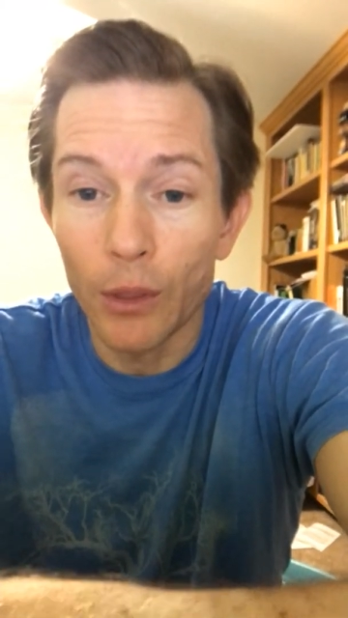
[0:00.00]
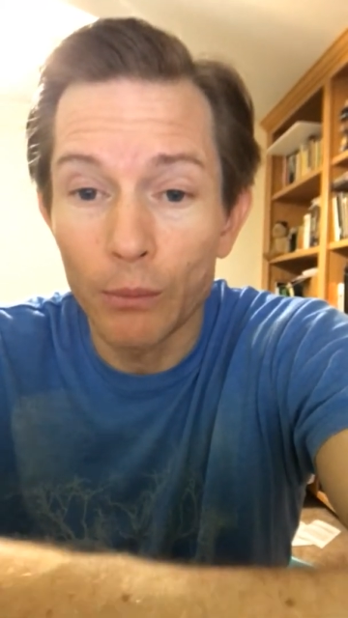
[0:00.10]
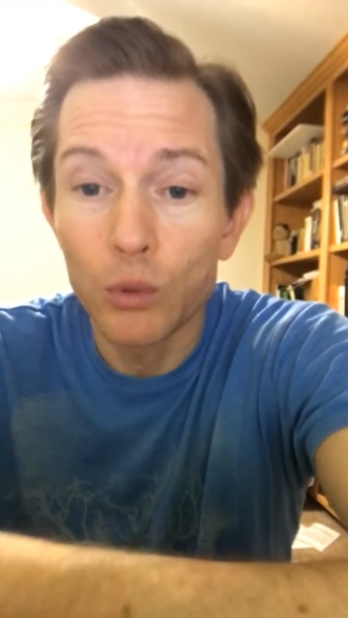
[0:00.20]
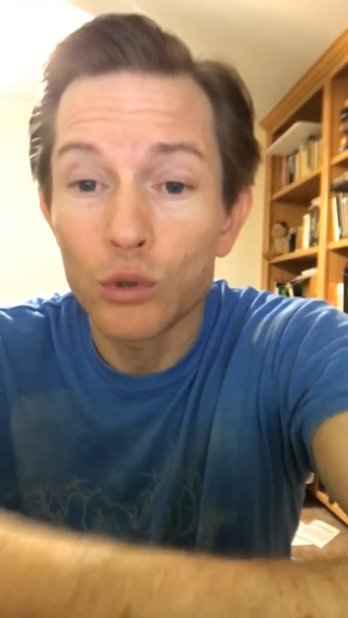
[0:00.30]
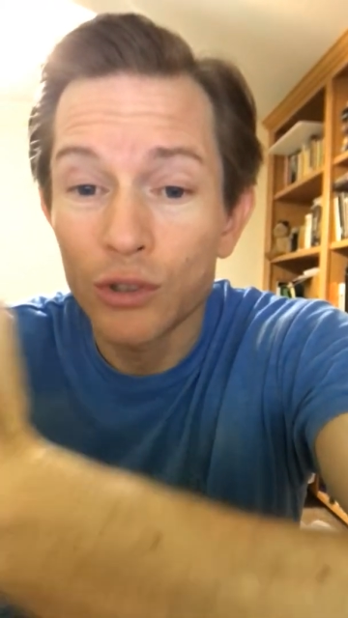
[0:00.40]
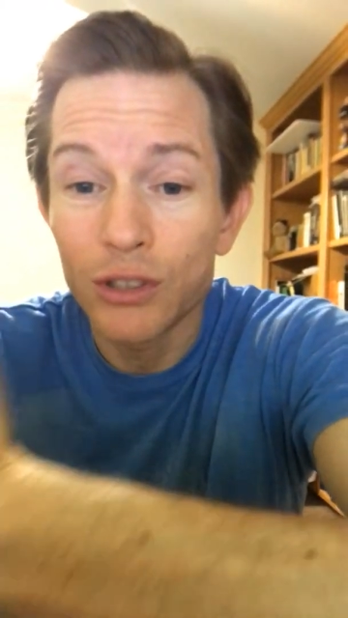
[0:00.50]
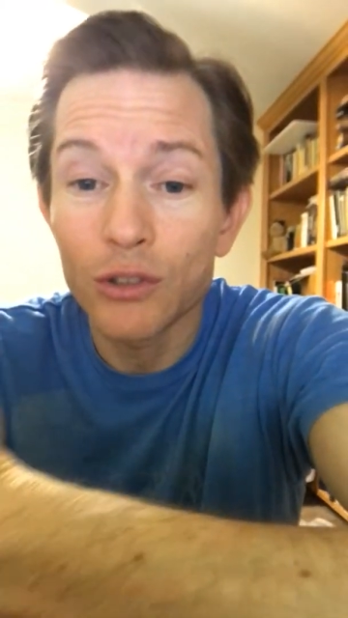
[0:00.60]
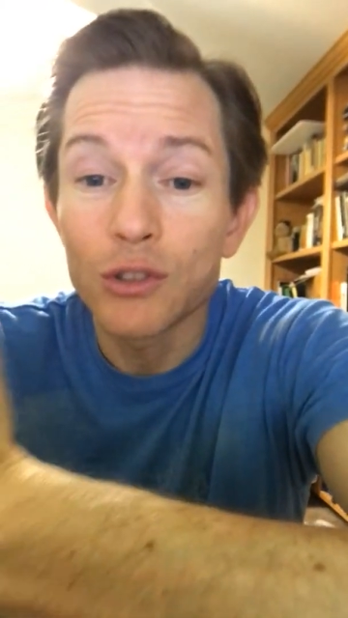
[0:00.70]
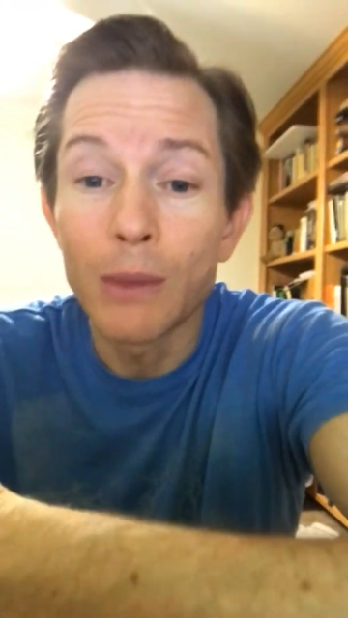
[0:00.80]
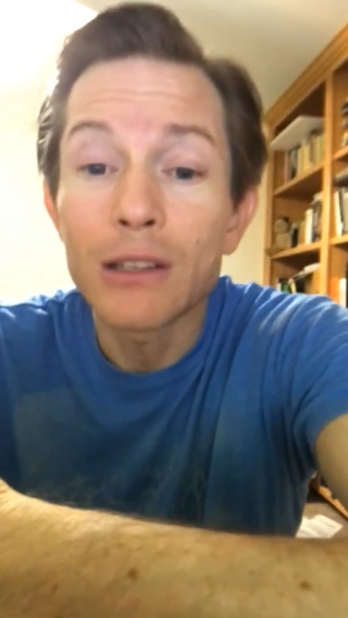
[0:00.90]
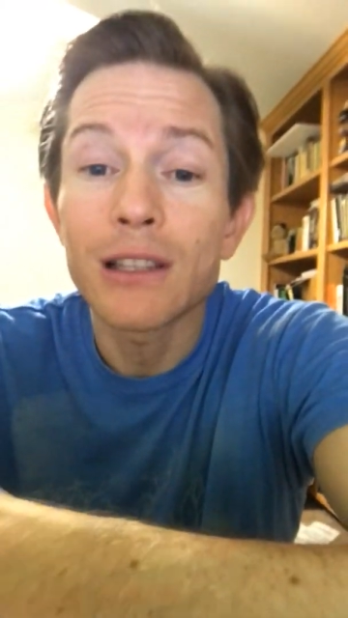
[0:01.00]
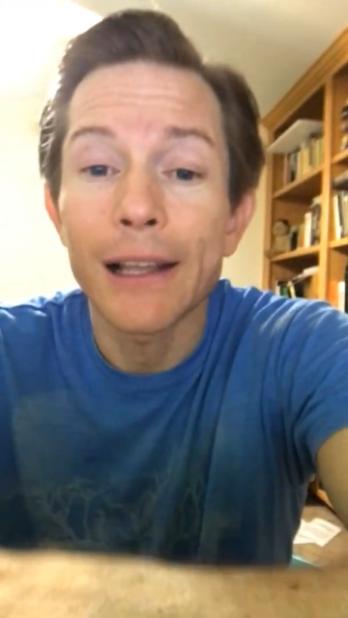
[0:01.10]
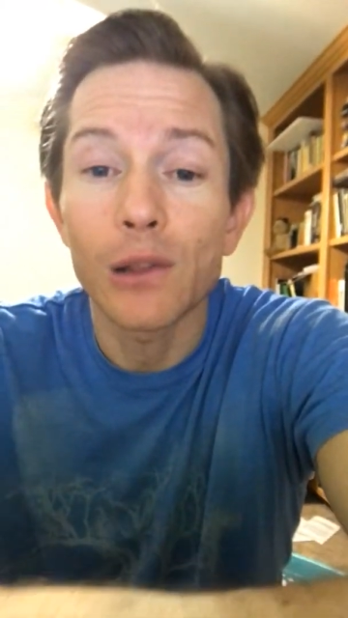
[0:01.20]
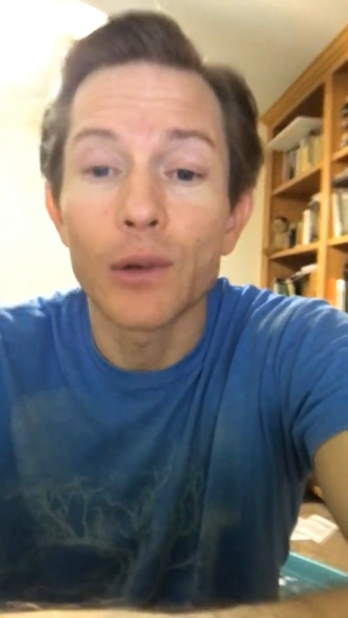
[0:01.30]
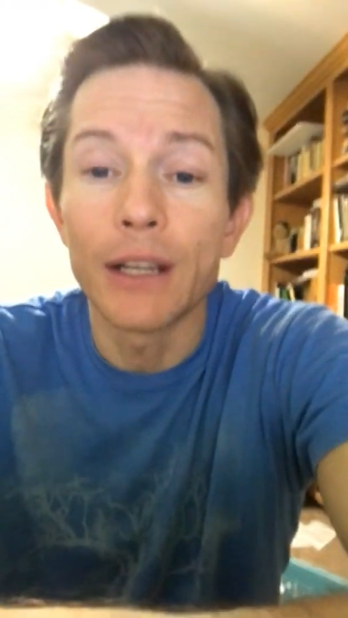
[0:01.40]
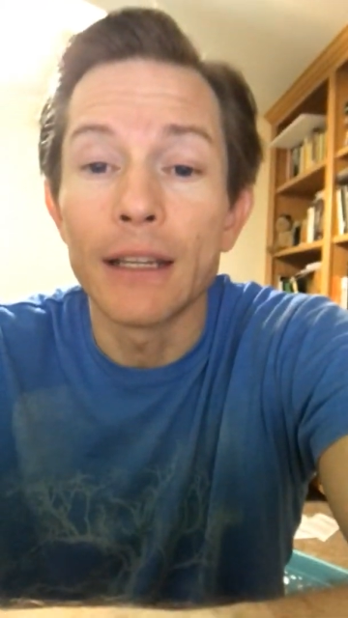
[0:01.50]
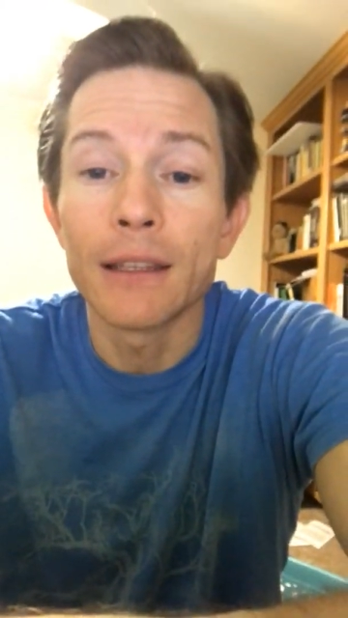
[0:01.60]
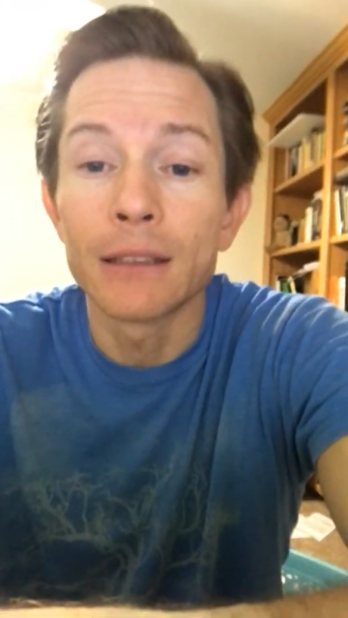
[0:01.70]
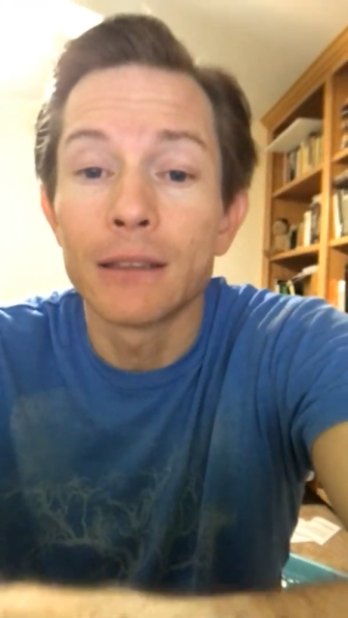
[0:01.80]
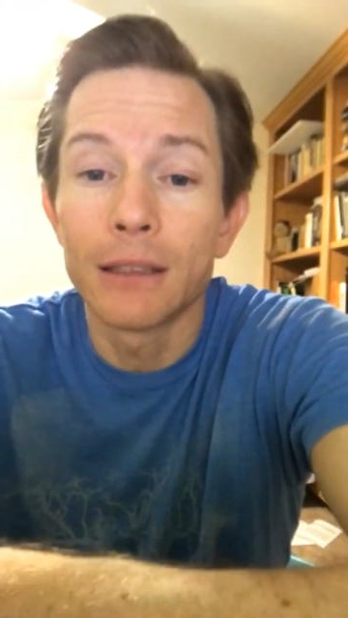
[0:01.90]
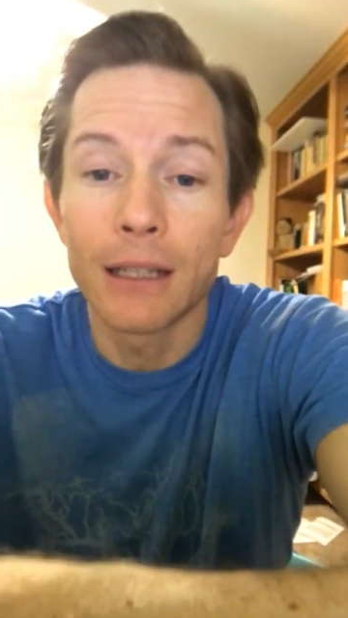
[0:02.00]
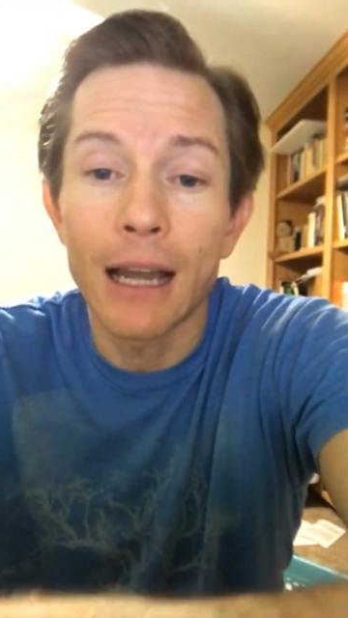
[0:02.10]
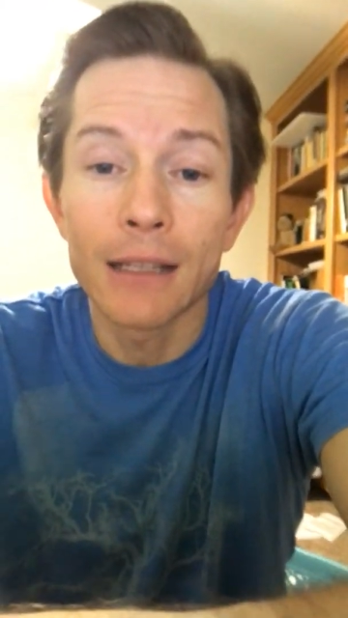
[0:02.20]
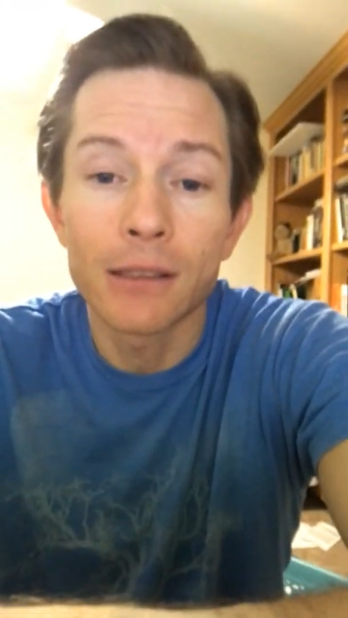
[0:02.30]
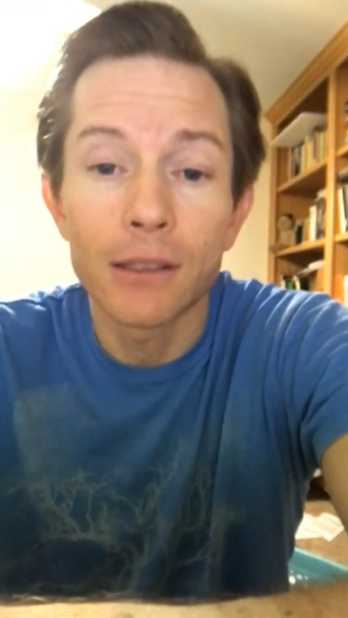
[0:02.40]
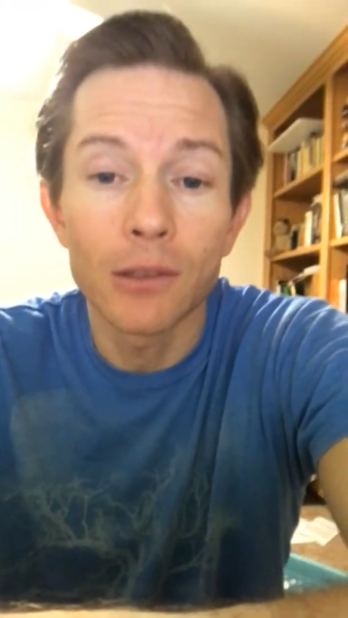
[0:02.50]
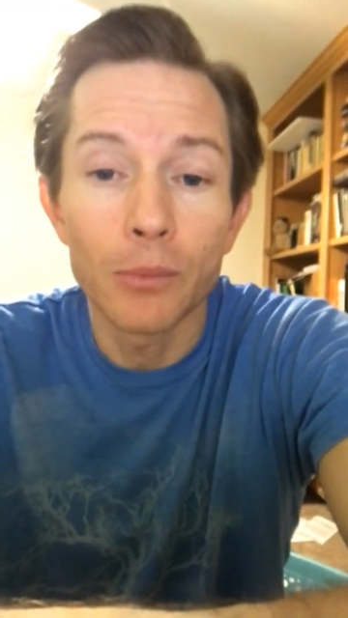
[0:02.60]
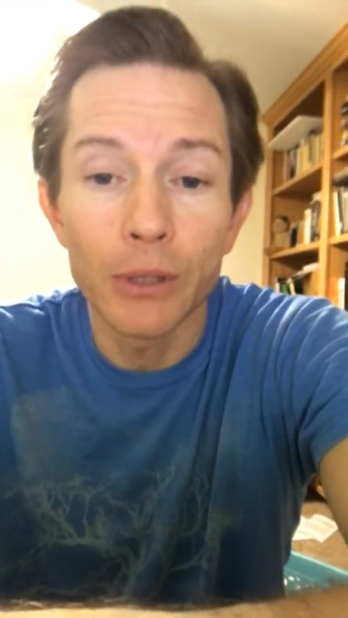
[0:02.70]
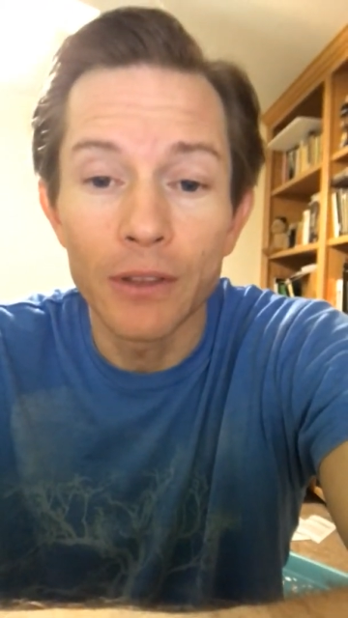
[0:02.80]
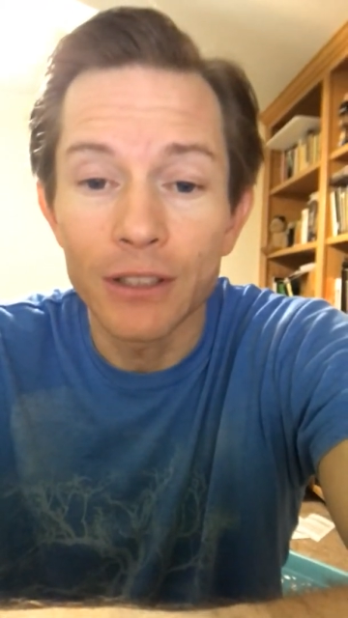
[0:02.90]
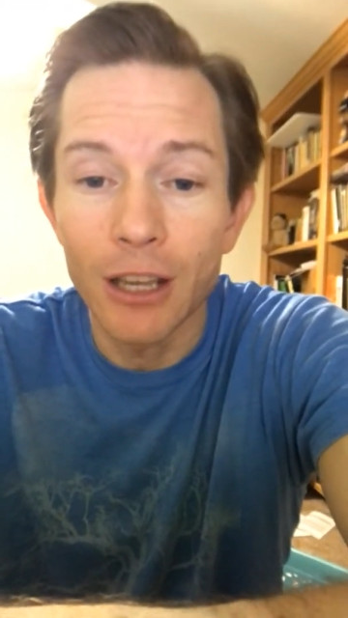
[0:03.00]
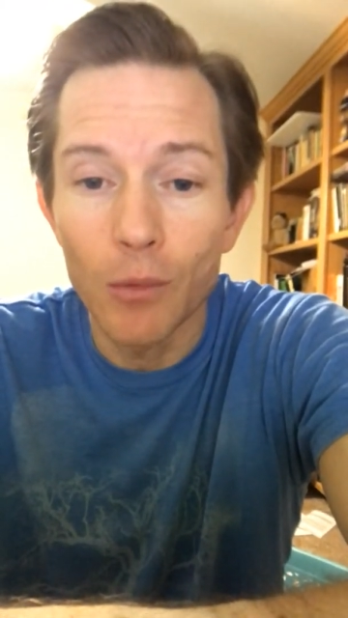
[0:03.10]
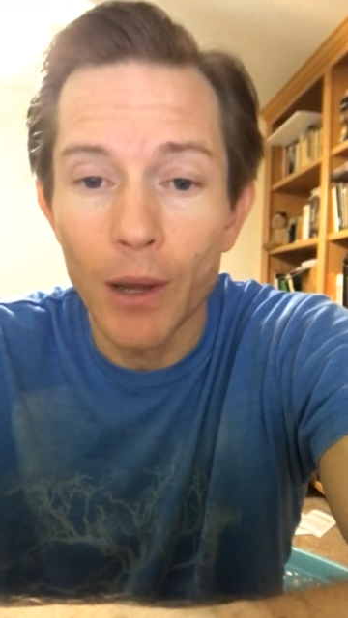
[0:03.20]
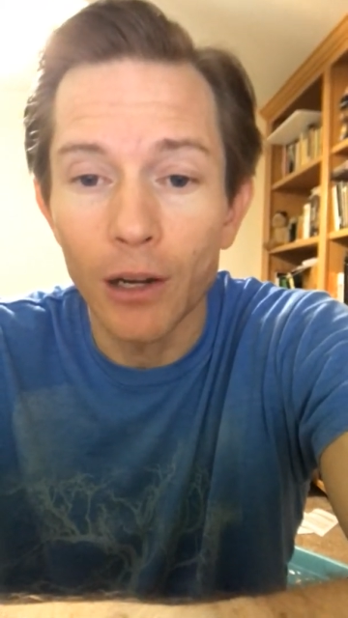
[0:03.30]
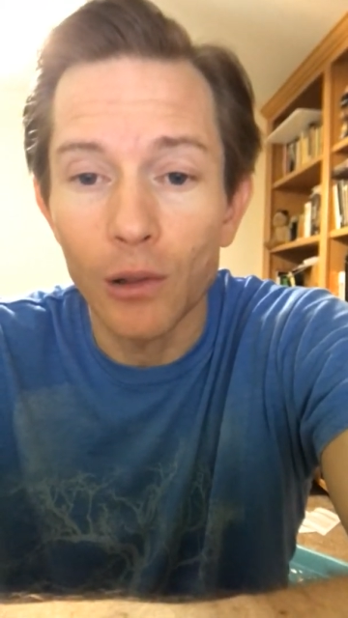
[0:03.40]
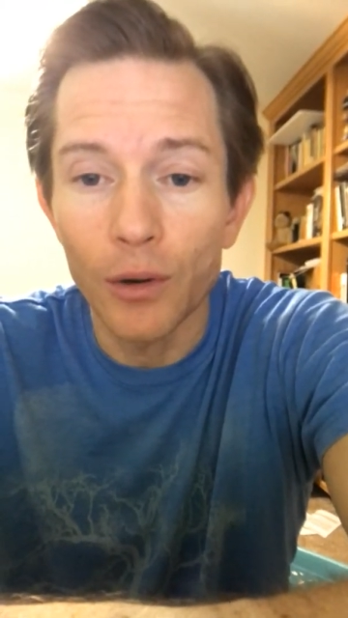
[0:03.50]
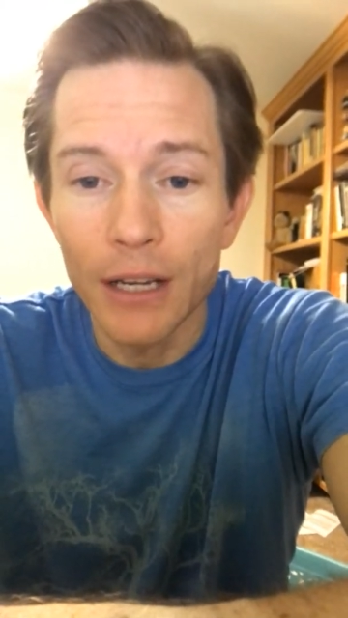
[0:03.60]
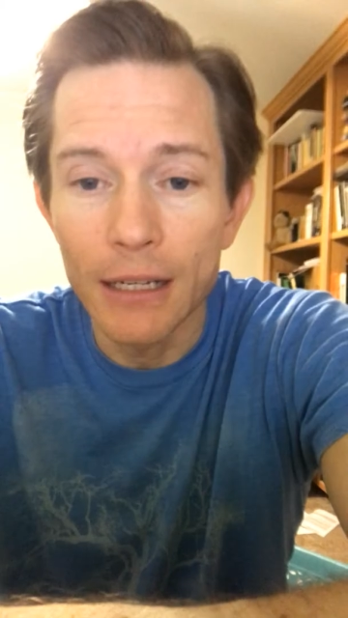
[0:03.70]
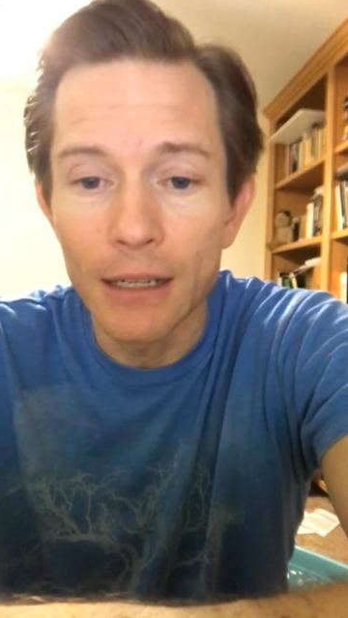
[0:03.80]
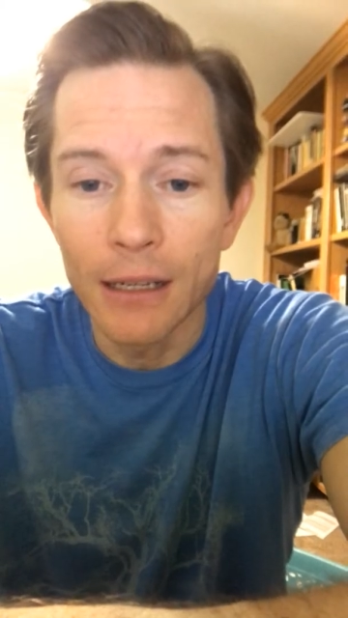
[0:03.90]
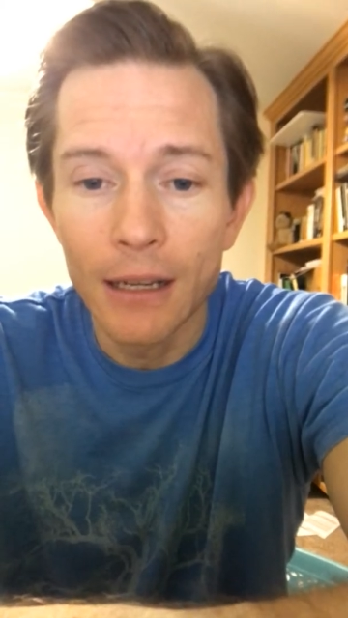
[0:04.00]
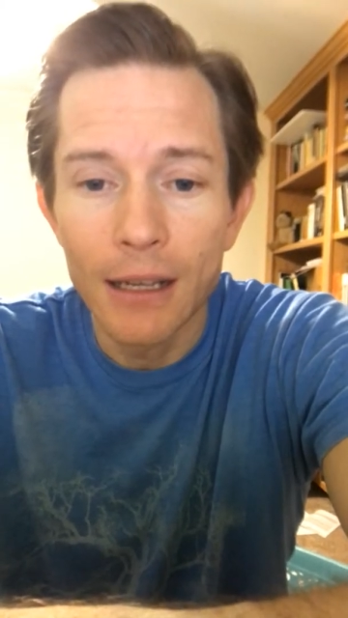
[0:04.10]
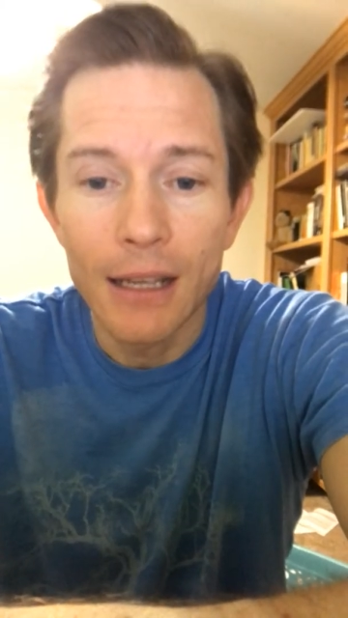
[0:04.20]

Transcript: The pool still smells like chlorine. The guy's still putting the same amount of chlorine in,